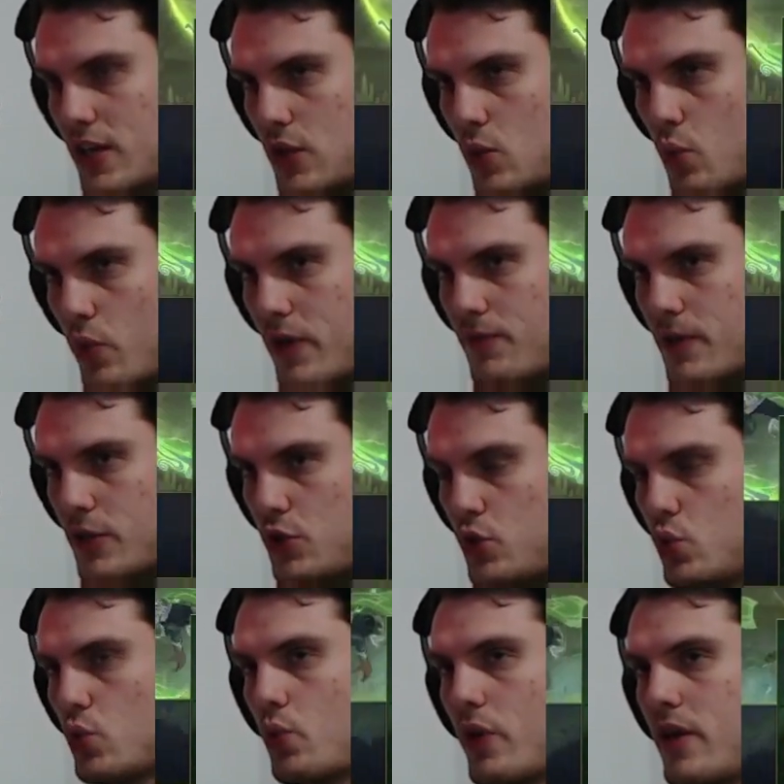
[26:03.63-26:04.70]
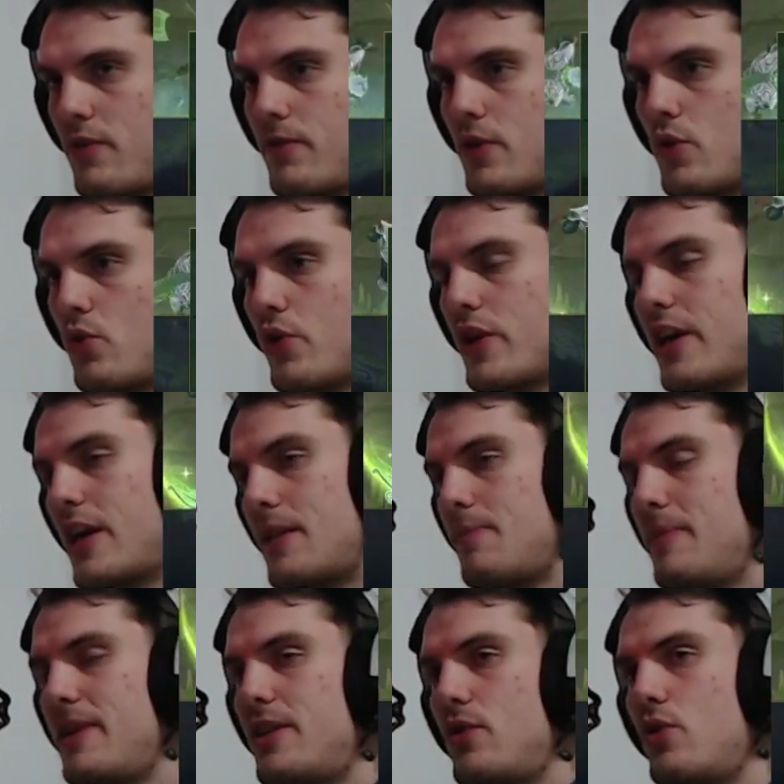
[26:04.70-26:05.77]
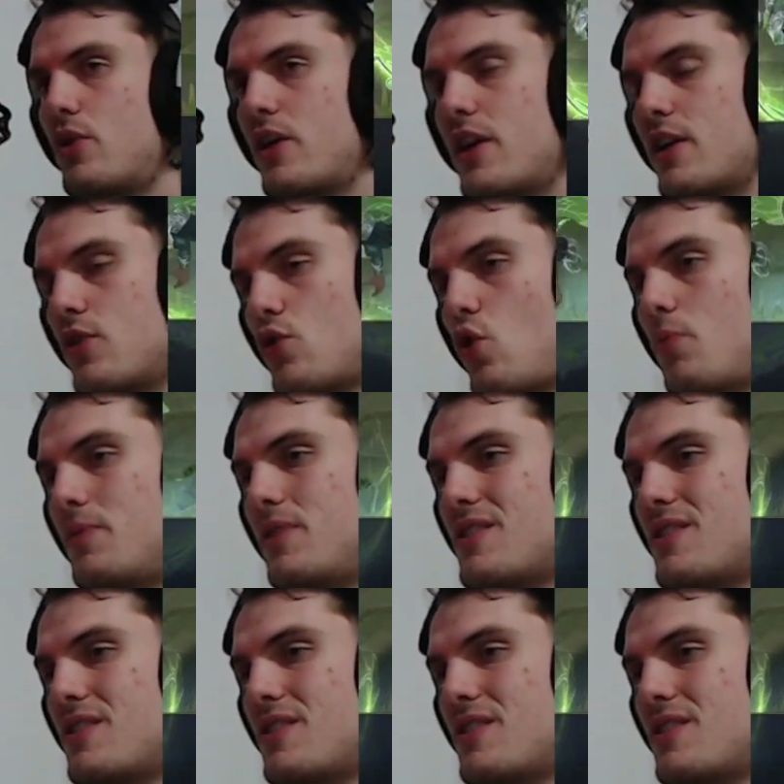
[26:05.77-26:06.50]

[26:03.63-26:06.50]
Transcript: at the wave at your wave and you're looking at mid, looking at My top.